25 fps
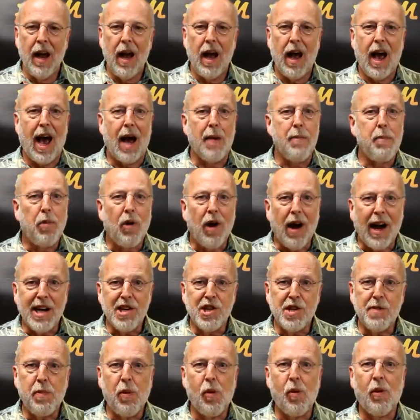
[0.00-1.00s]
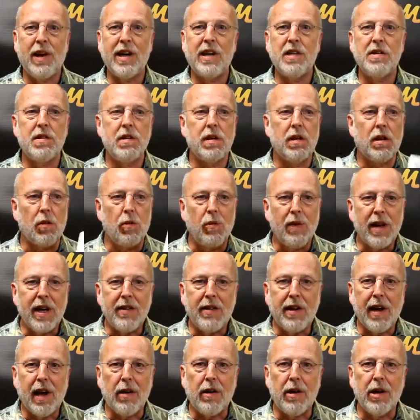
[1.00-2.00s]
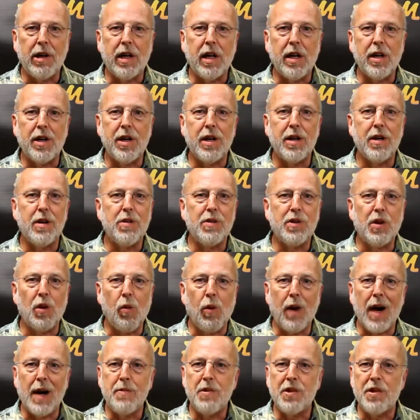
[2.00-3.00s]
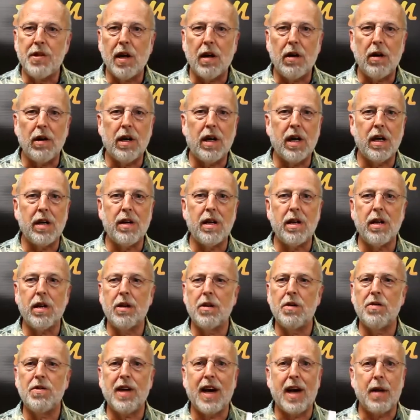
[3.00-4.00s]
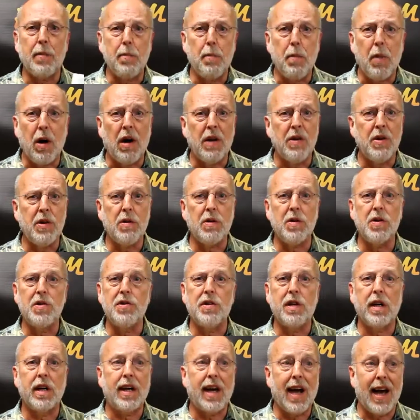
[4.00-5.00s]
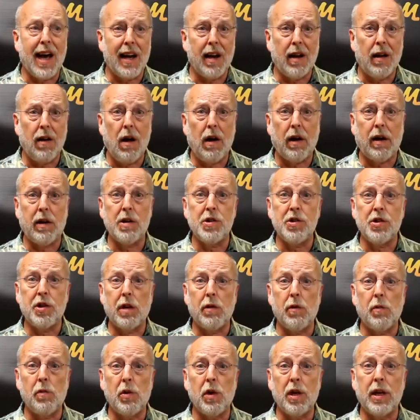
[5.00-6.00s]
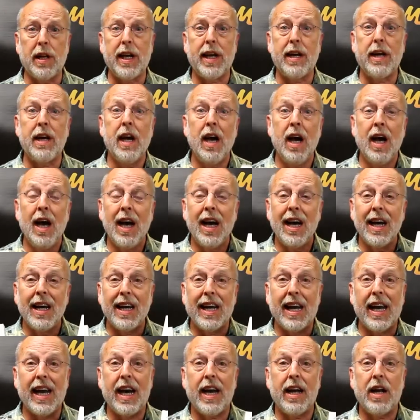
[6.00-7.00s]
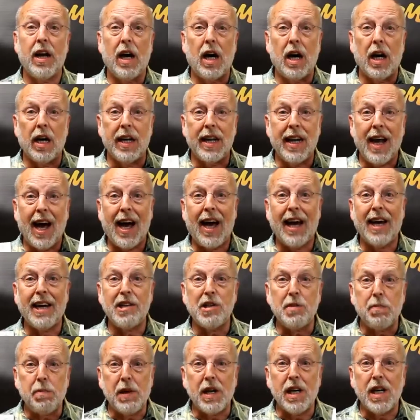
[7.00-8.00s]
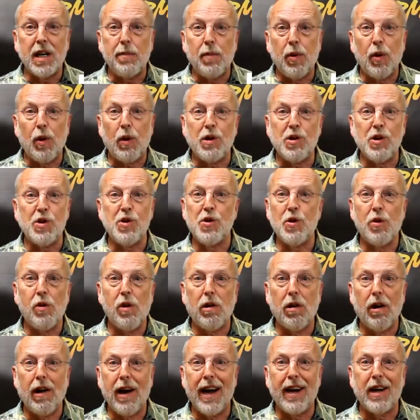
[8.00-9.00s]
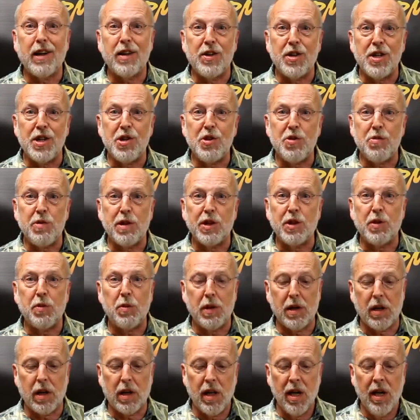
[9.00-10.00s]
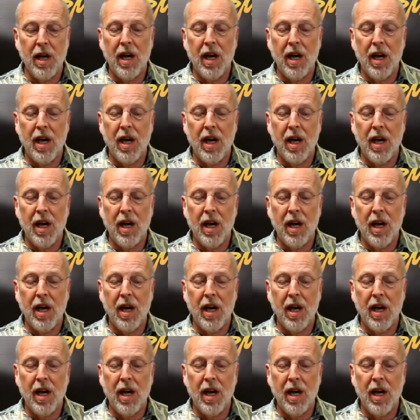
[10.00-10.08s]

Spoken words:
at price points that a retailer can use, a web seller can use, and bundles that catalogers can really get a nice big purchase order out of districts with.